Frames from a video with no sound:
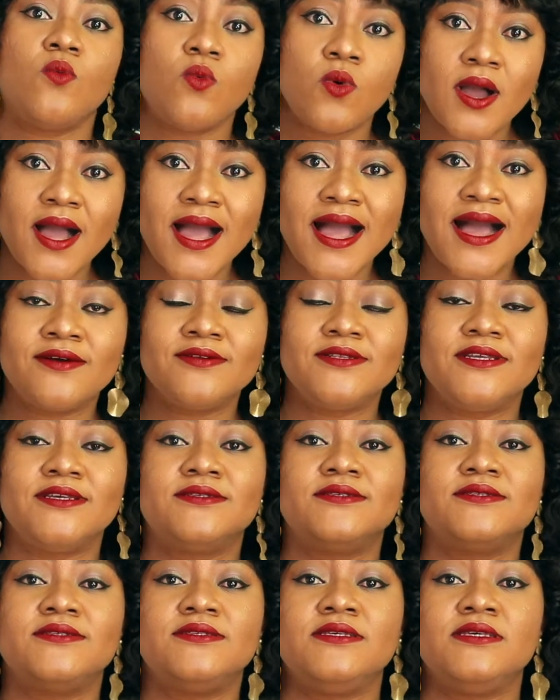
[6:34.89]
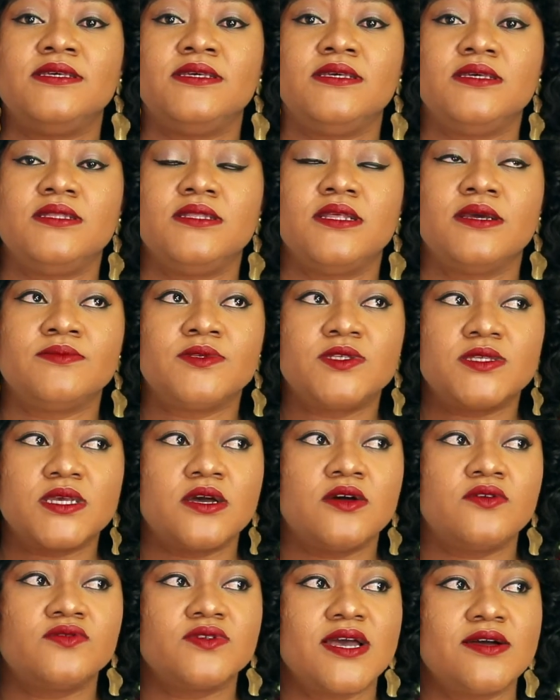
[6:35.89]
how they see
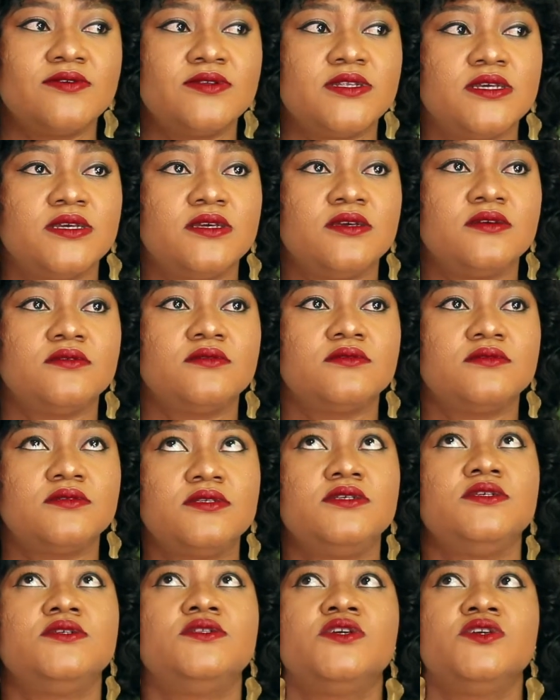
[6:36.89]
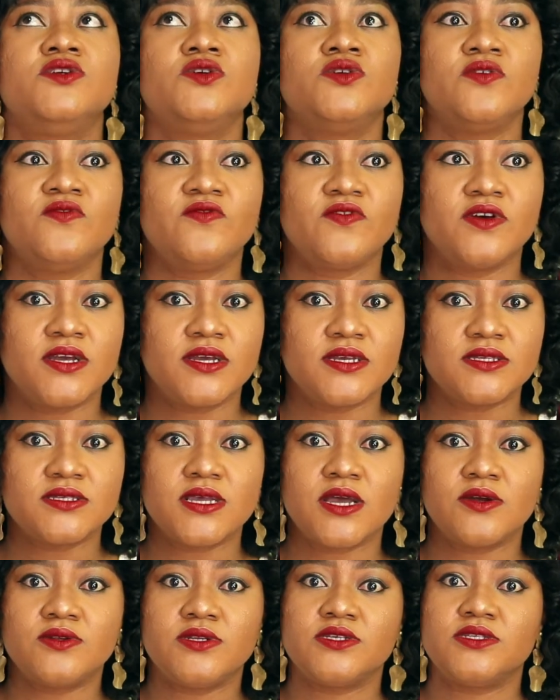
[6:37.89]
themselves, how they see the universe,
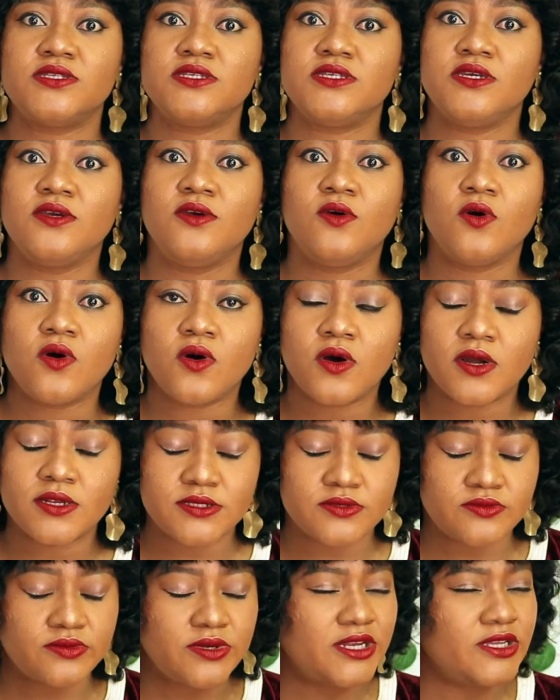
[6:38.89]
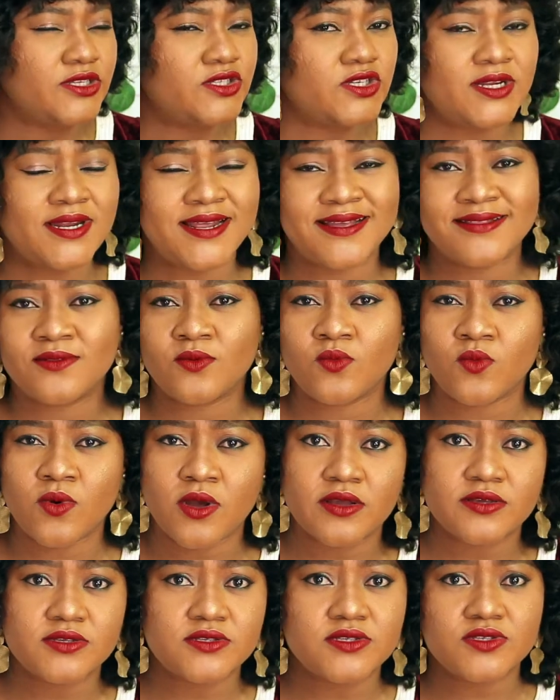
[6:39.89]
how they see God, religion, and the
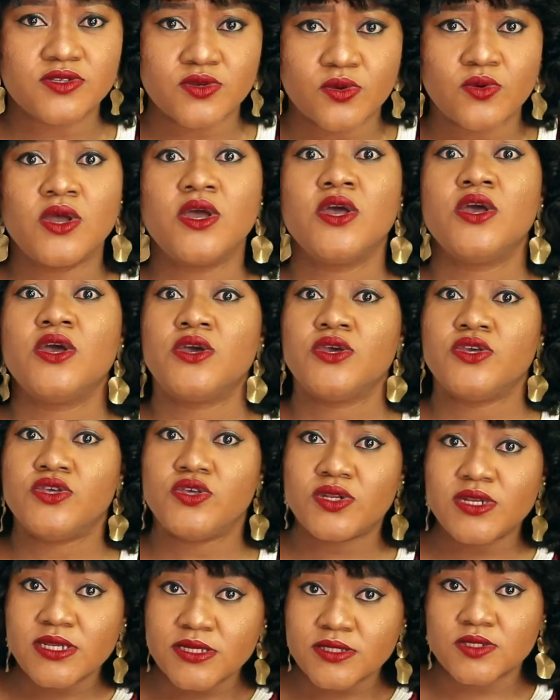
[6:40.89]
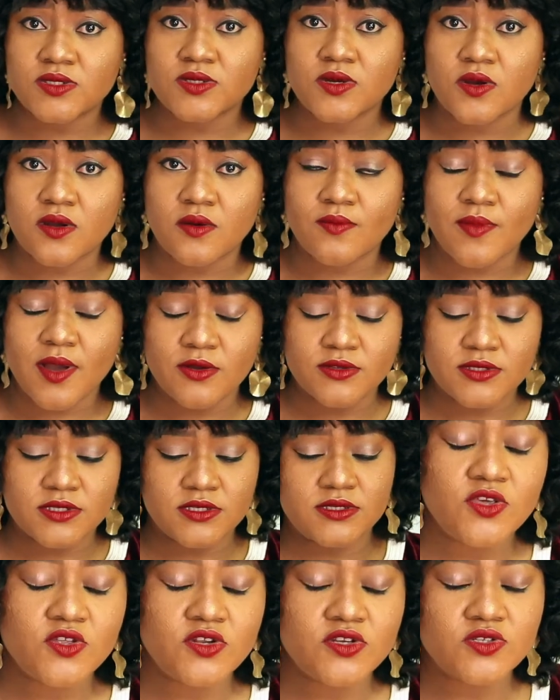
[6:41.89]
works. So you need to talk about
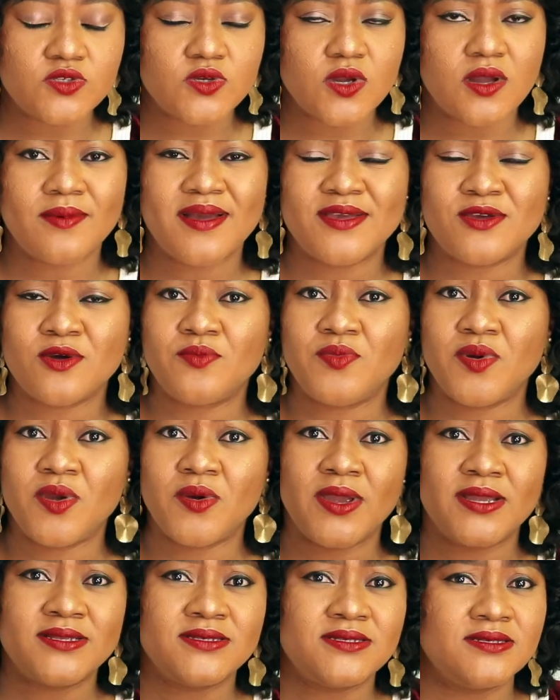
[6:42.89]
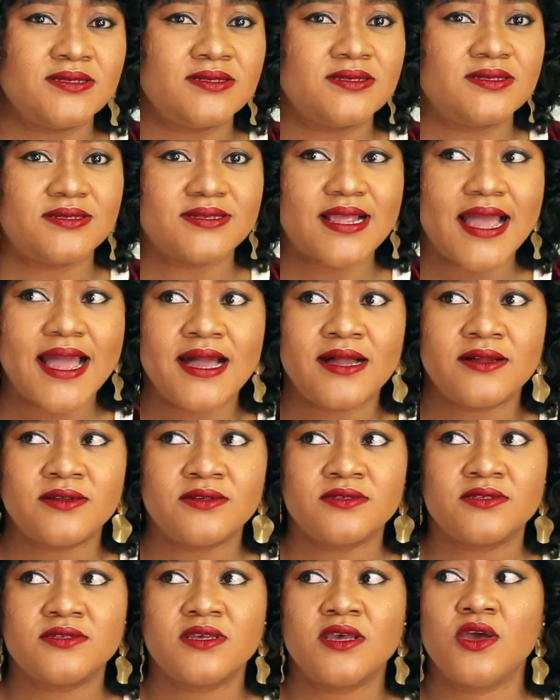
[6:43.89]
it. You need to talk about your parenting
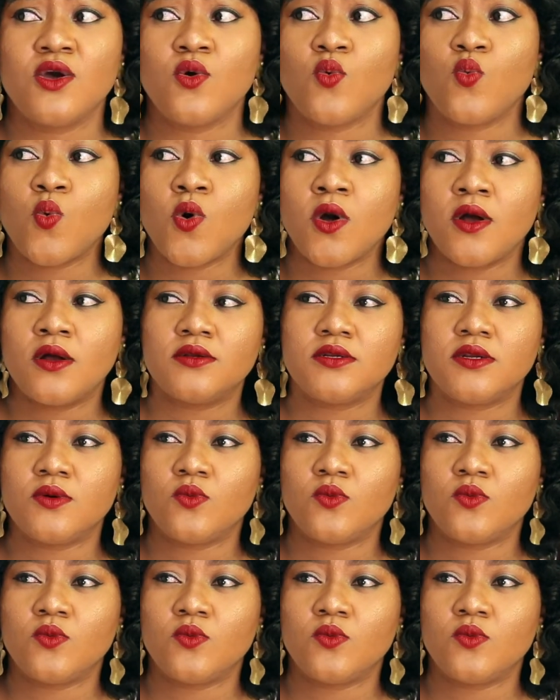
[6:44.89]
styles. What